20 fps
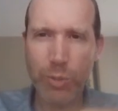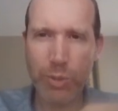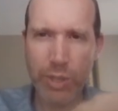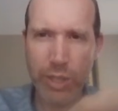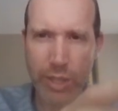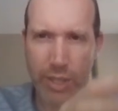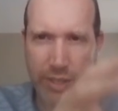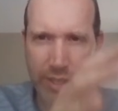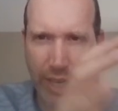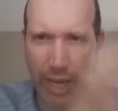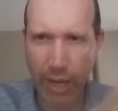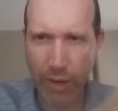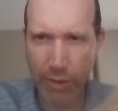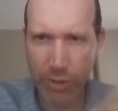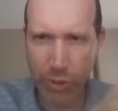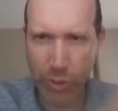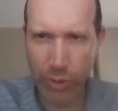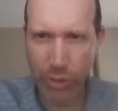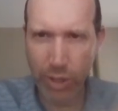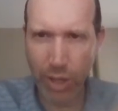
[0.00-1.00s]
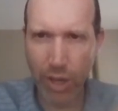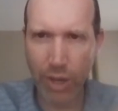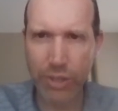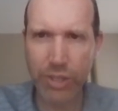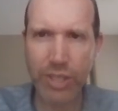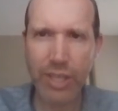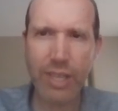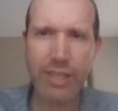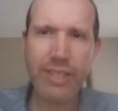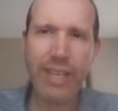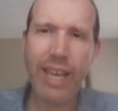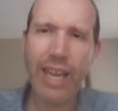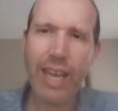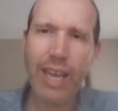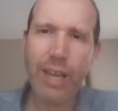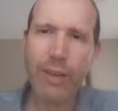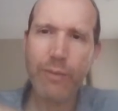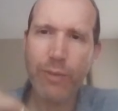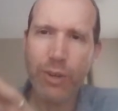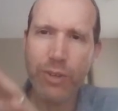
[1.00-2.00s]
between the terrorists who launched the
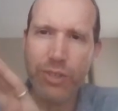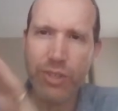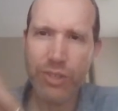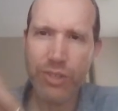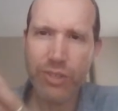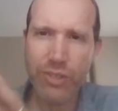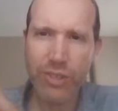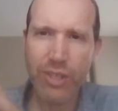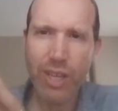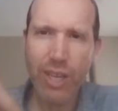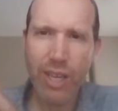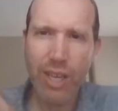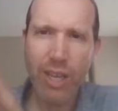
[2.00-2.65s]
attack versus